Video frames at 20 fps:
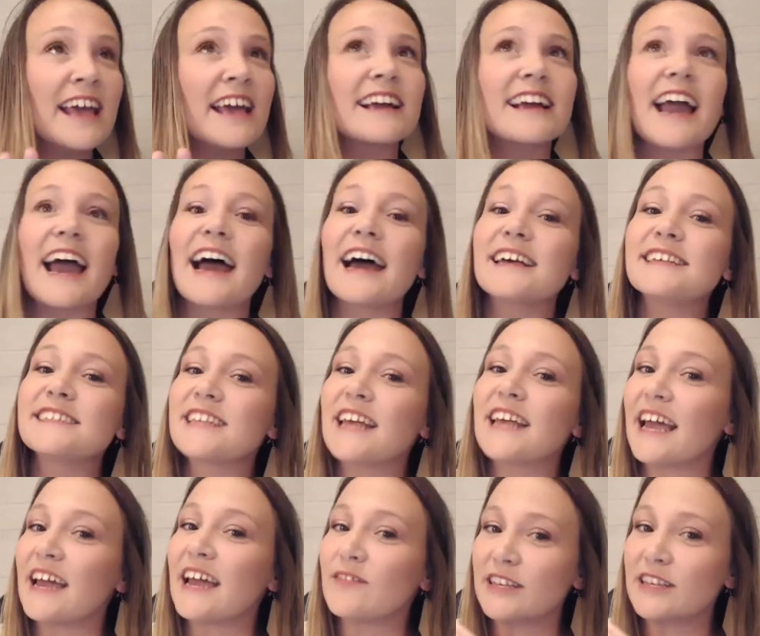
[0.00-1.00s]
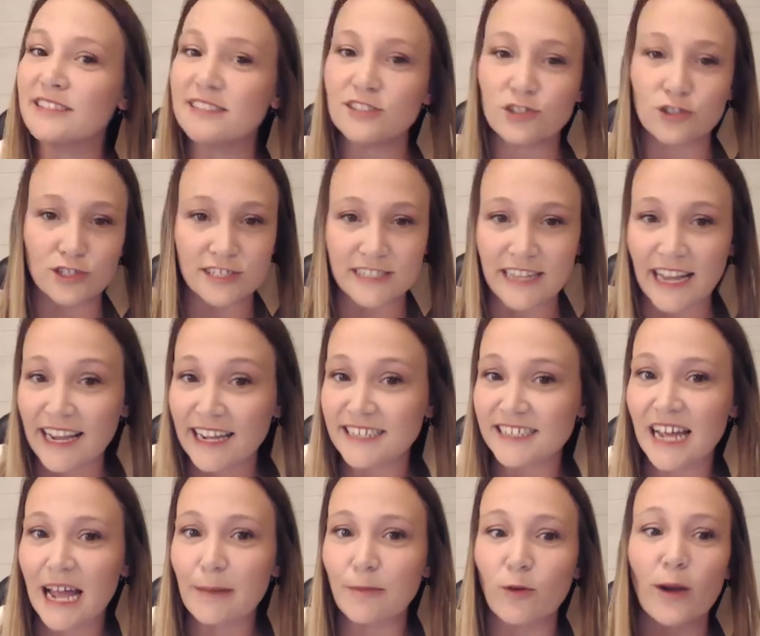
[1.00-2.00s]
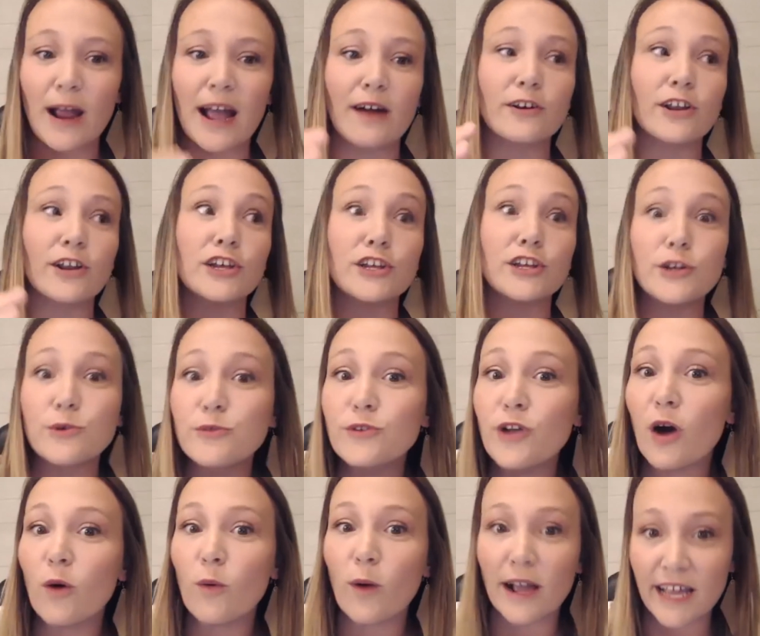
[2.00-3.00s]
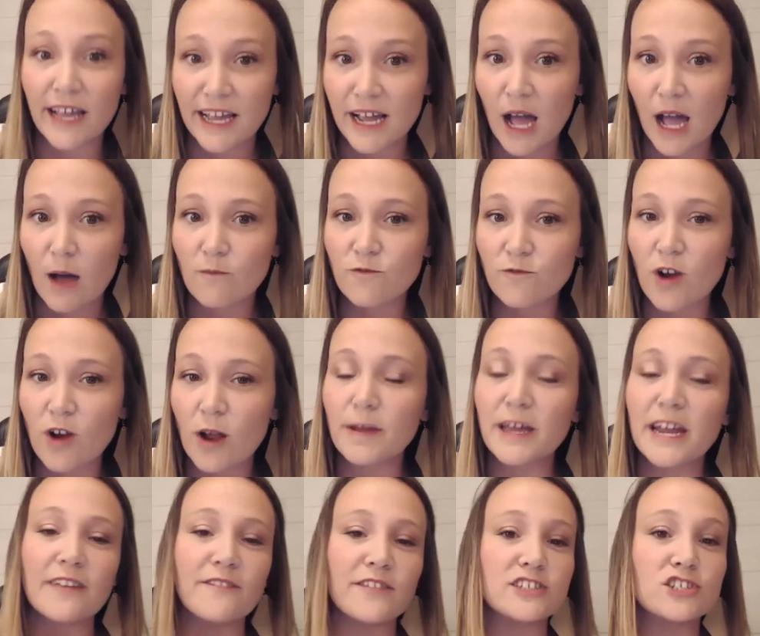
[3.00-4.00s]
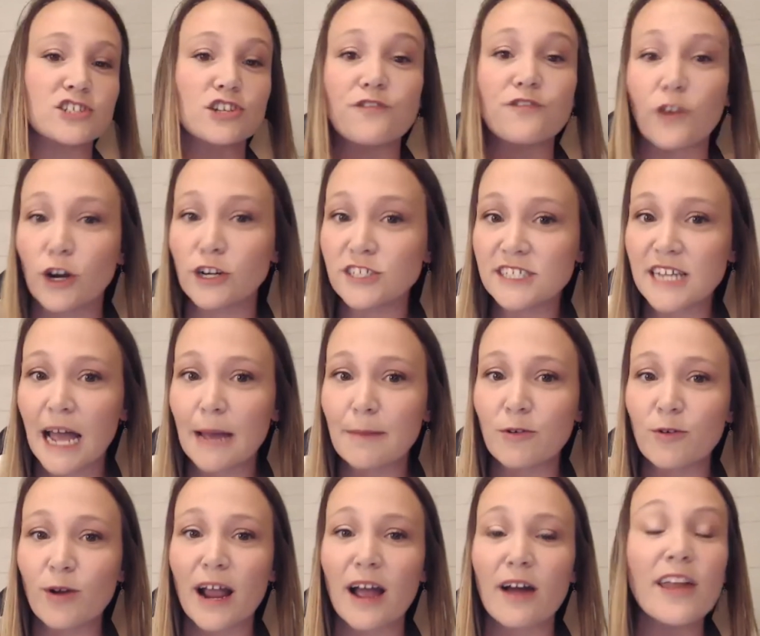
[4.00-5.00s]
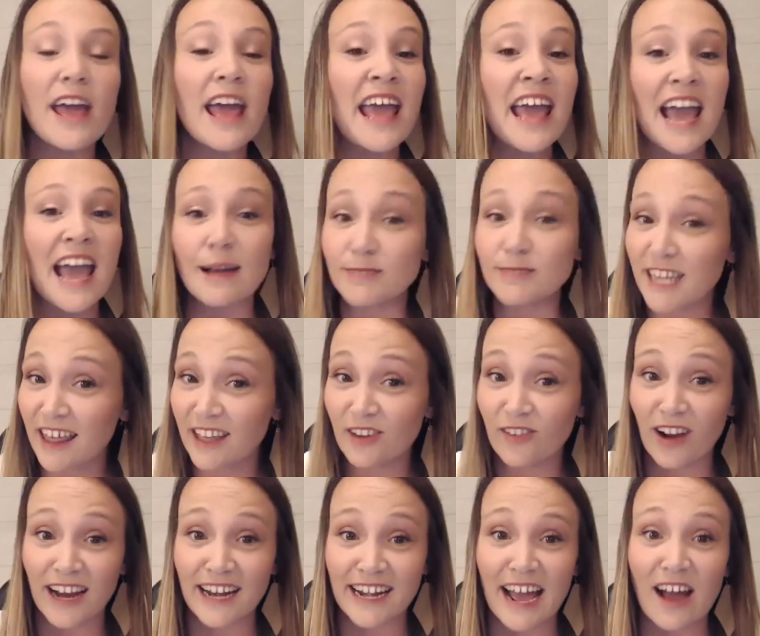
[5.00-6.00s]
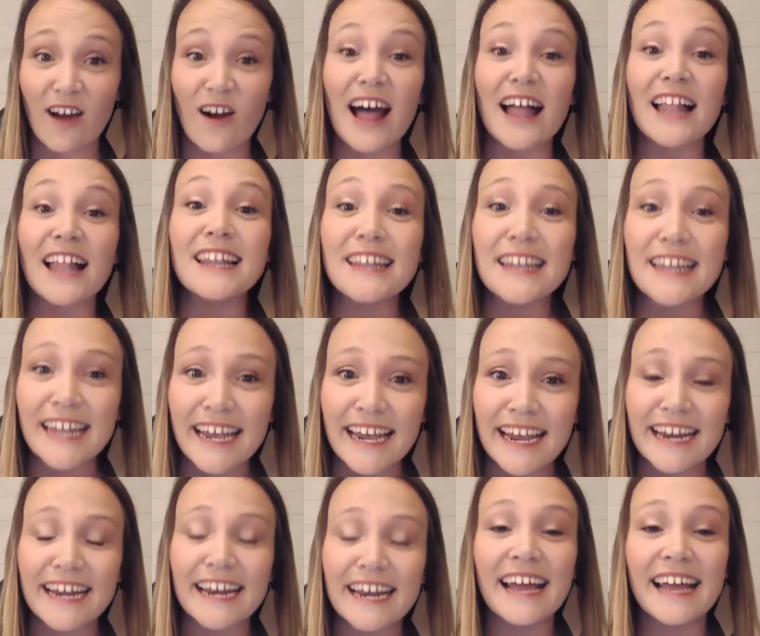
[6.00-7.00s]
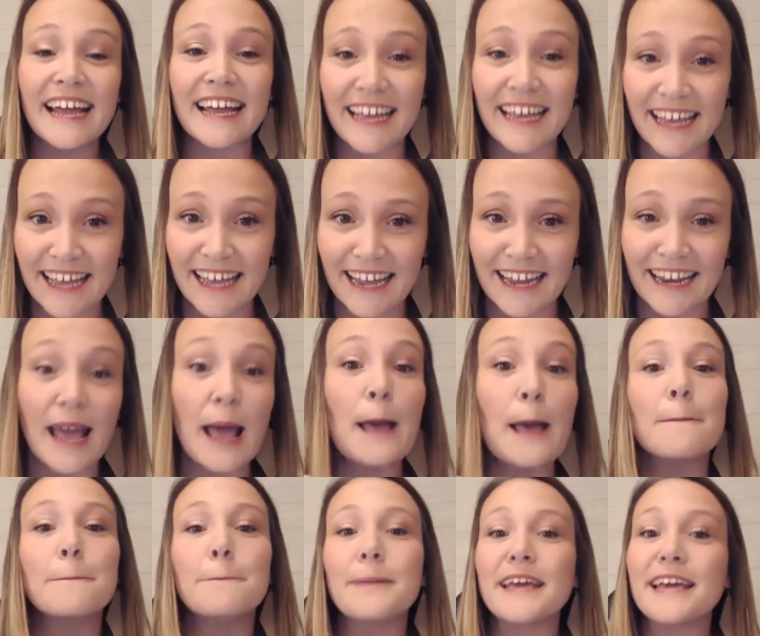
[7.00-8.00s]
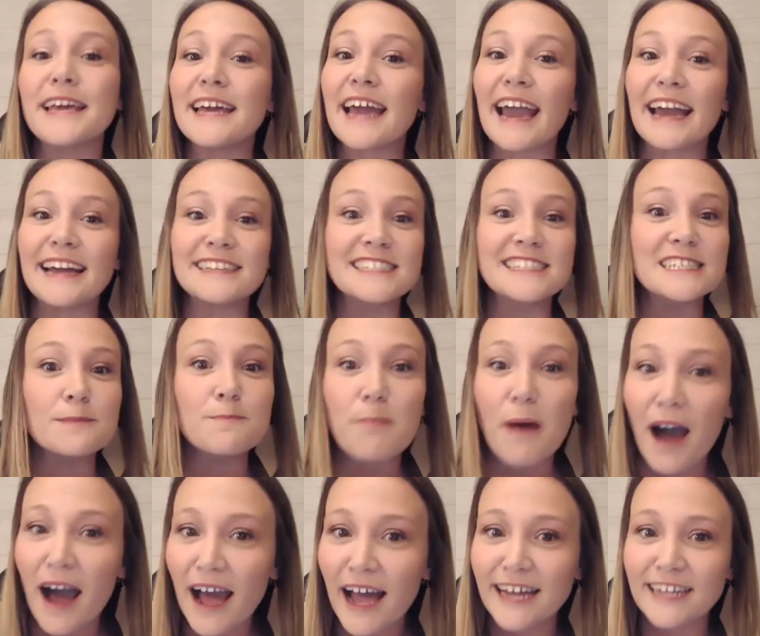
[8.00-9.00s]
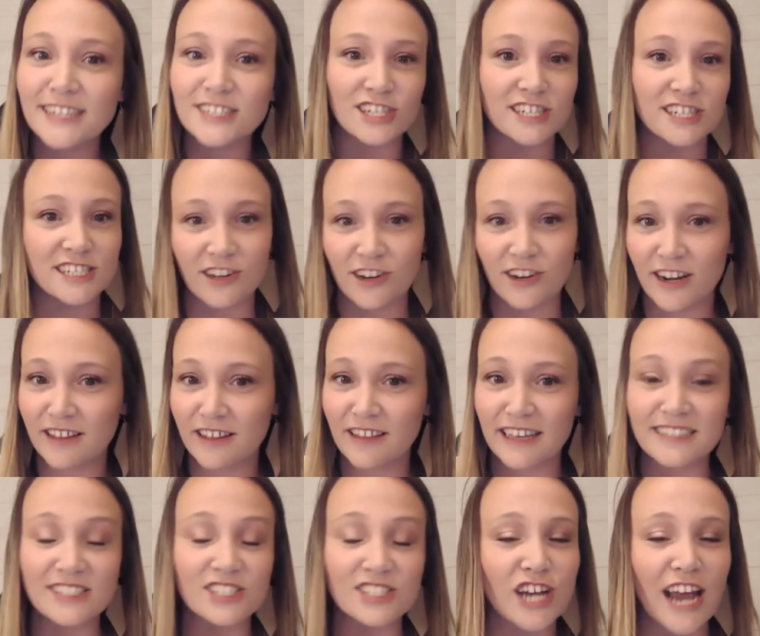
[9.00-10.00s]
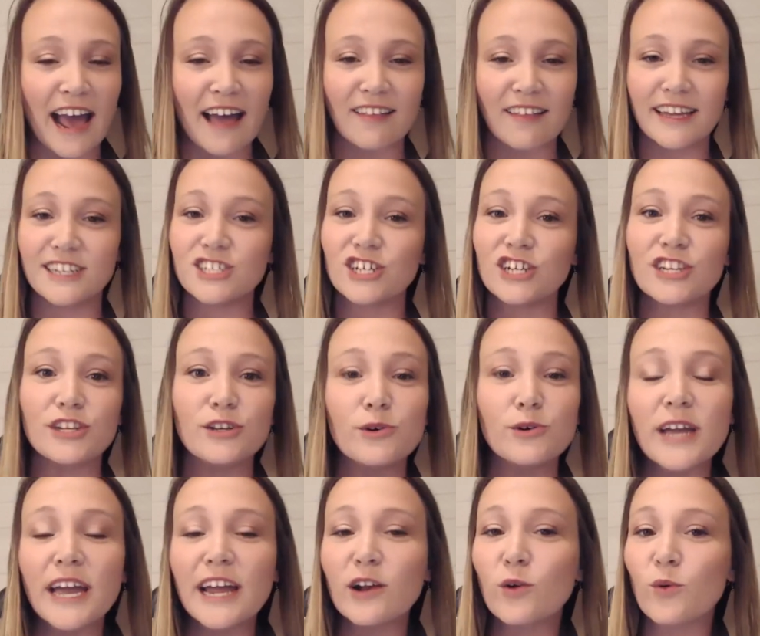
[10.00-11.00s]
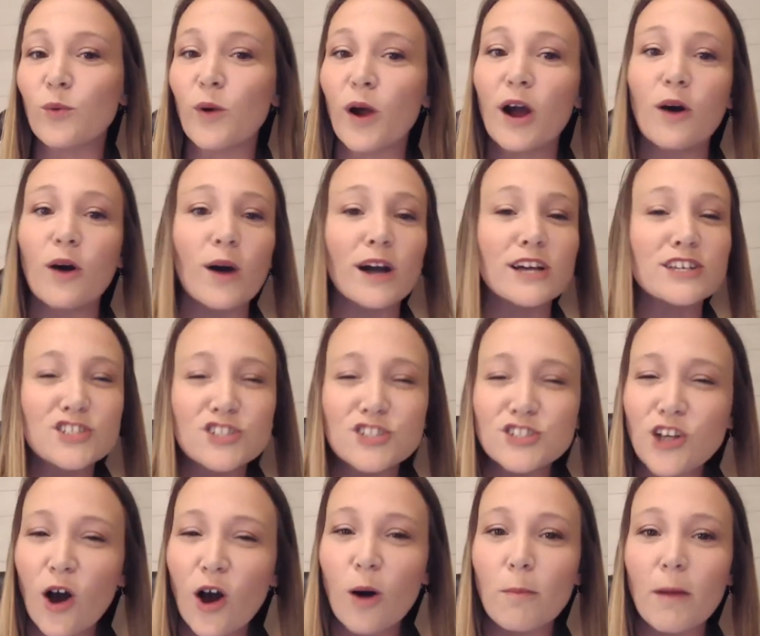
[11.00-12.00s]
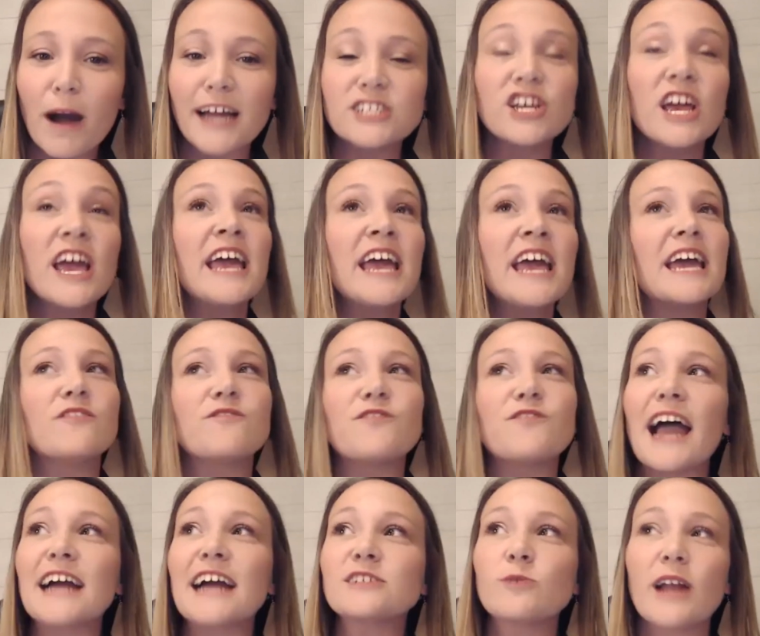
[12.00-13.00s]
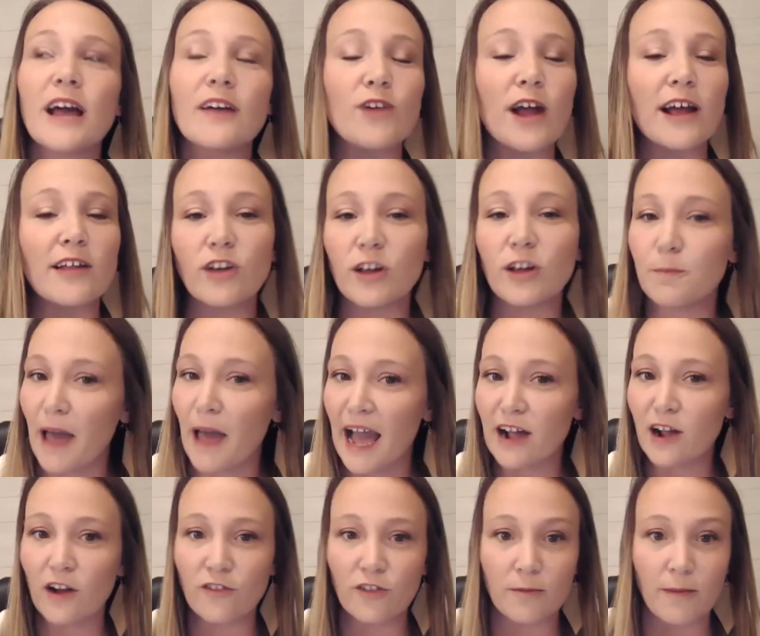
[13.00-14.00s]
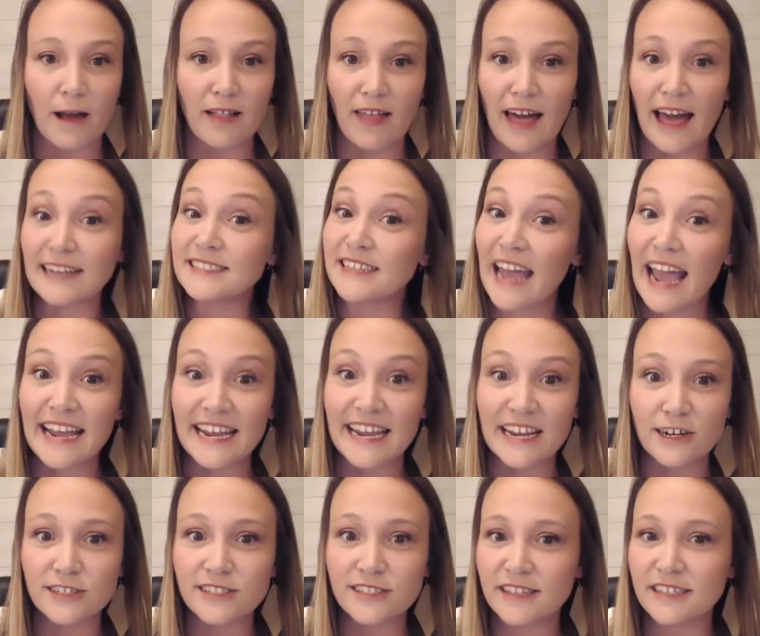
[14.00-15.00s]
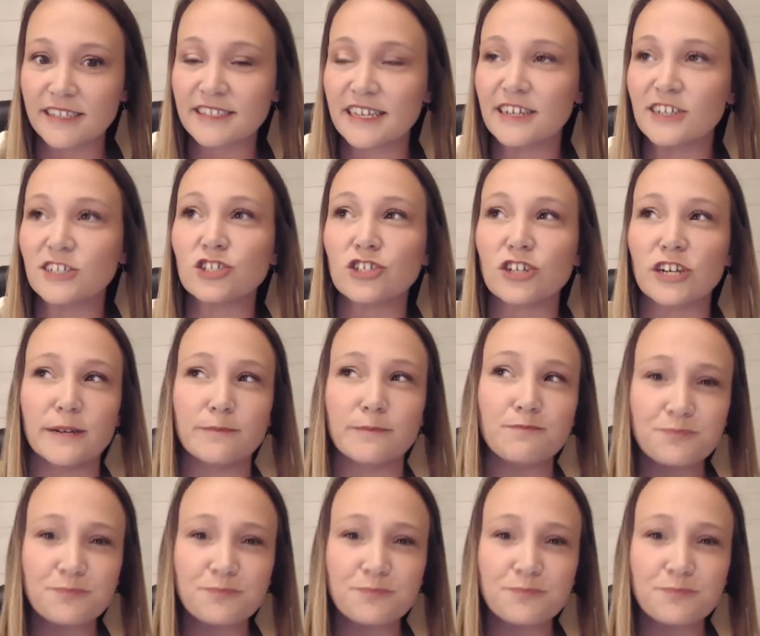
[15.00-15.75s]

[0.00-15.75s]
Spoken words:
Guys, if this is your second time around, you know what can come from it. If it's your first time around, I'm telling you right now, lean in. Be a sponge during this challenge. You can grow so much. In fact, whenever I look back over my last 8 years in this industry,